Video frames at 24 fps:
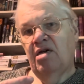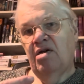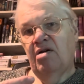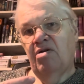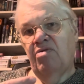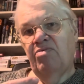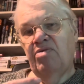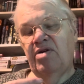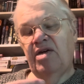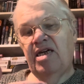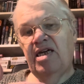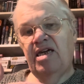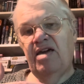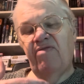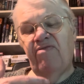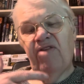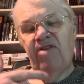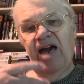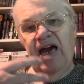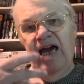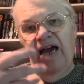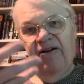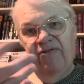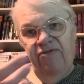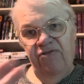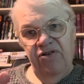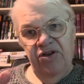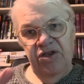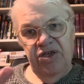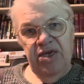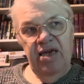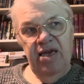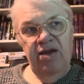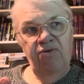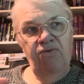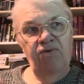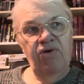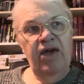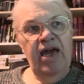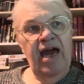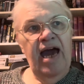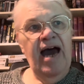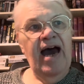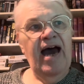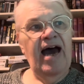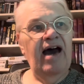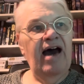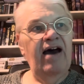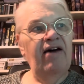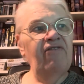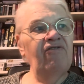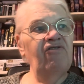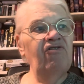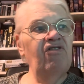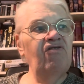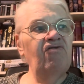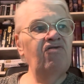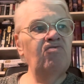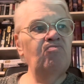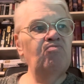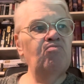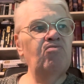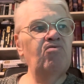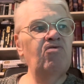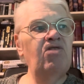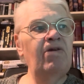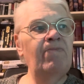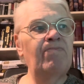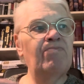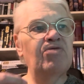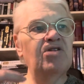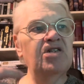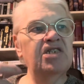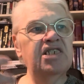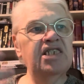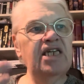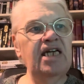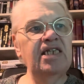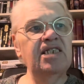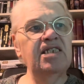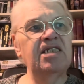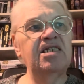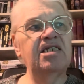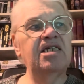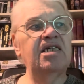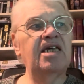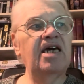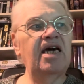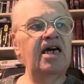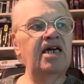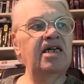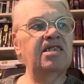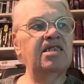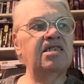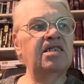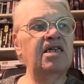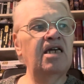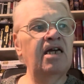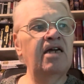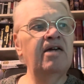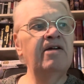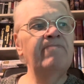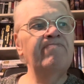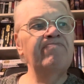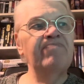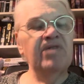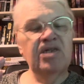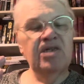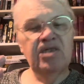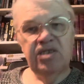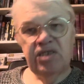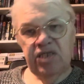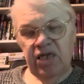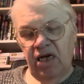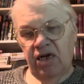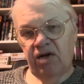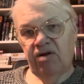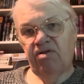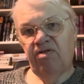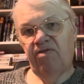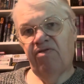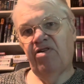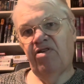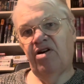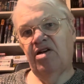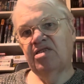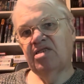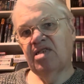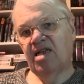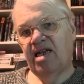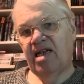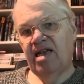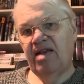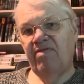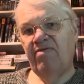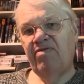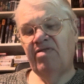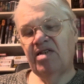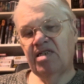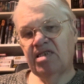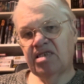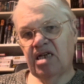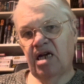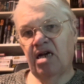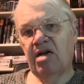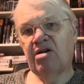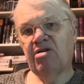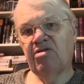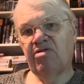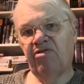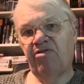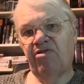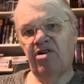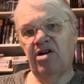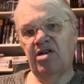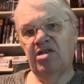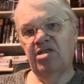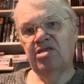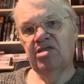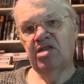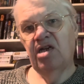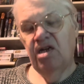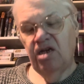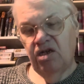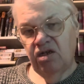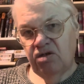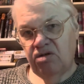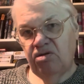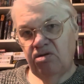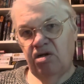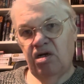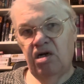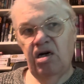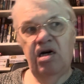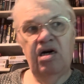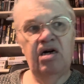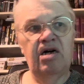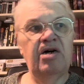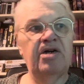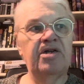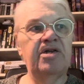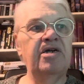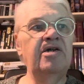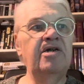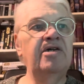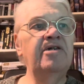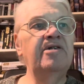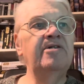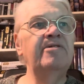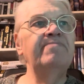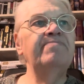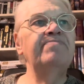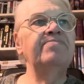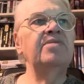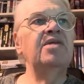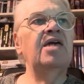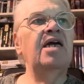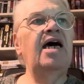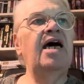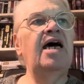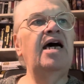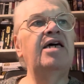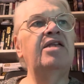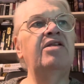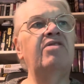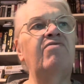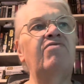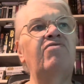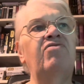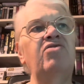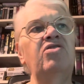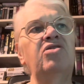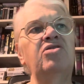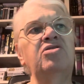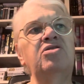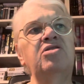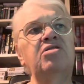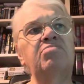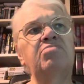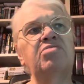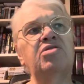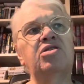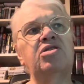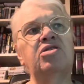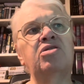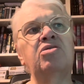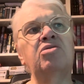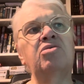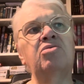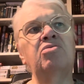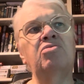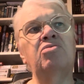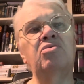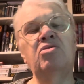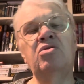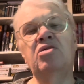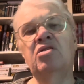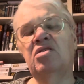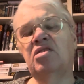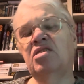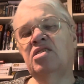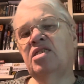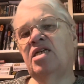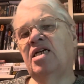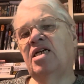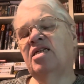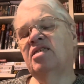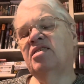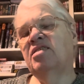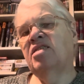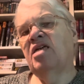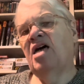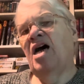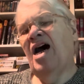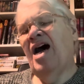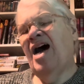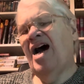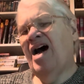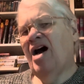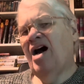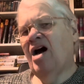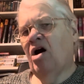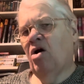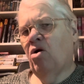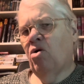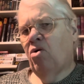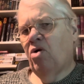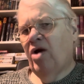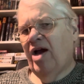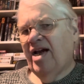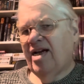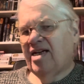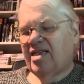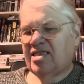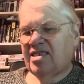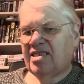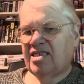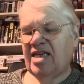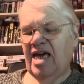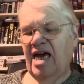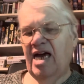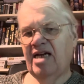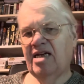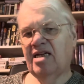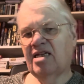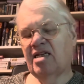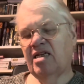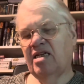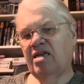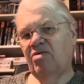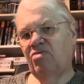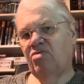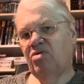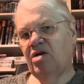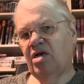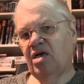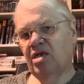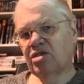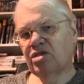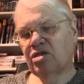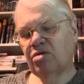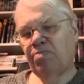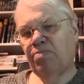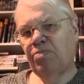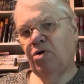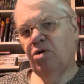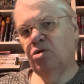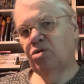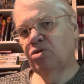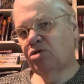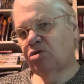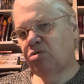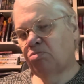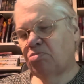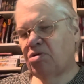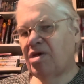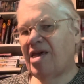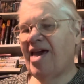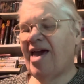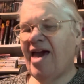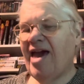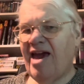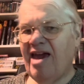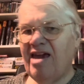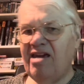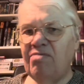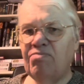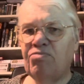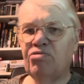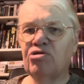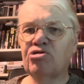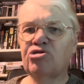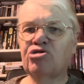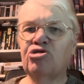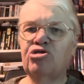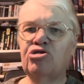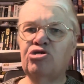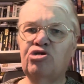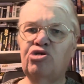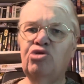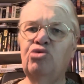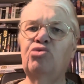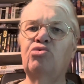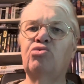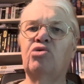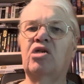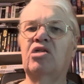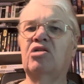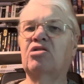We give everything we have, we present it as a sacrifice, a living sacrifice to God. And verse number two says how exactly we are supposed to be able to do it.